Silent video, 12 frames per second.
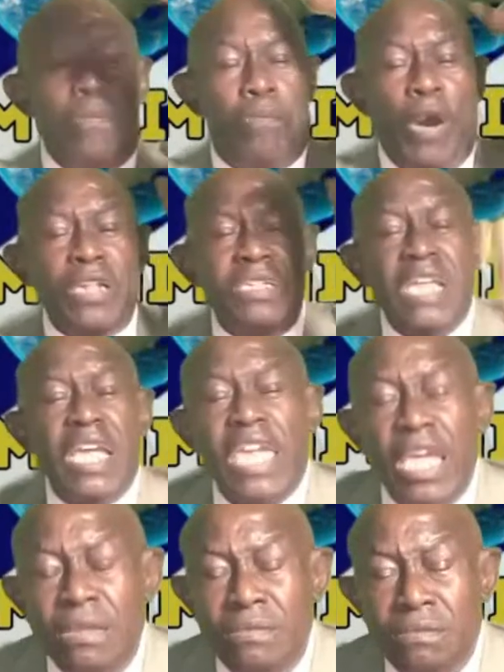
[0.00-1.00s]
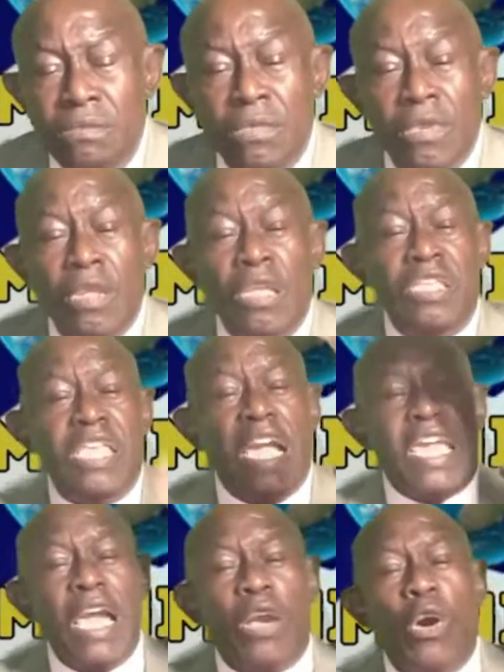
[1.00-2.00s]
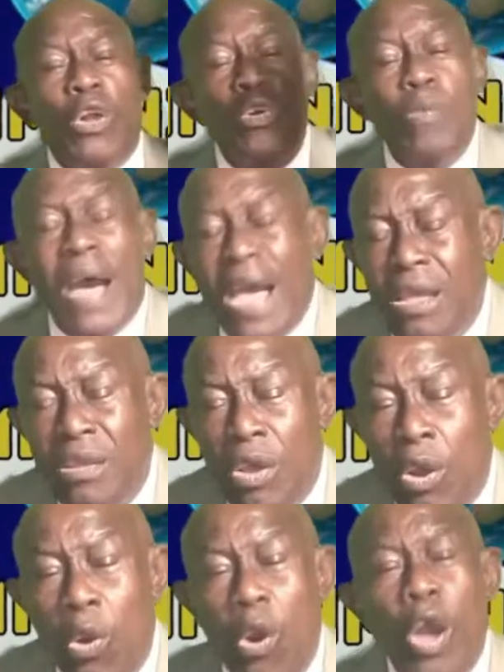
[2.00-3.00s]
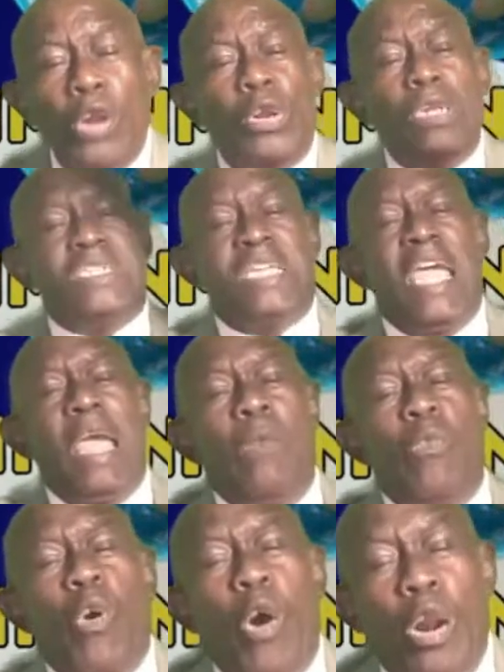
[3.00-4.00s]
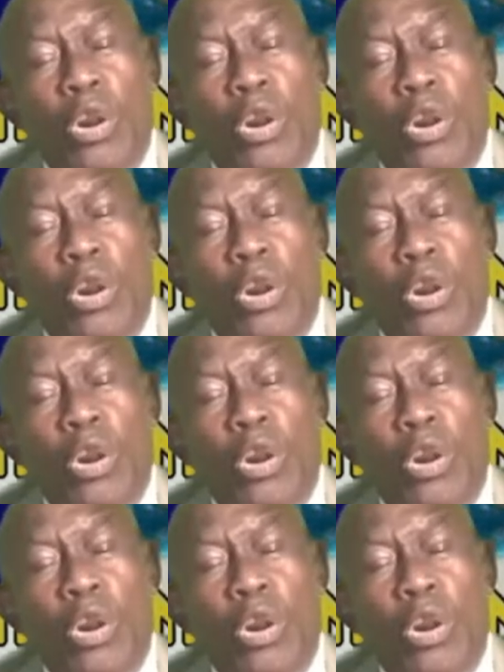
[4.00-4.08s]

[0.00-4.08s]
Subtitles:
Budnicki, Yeke Koluba, all the damn war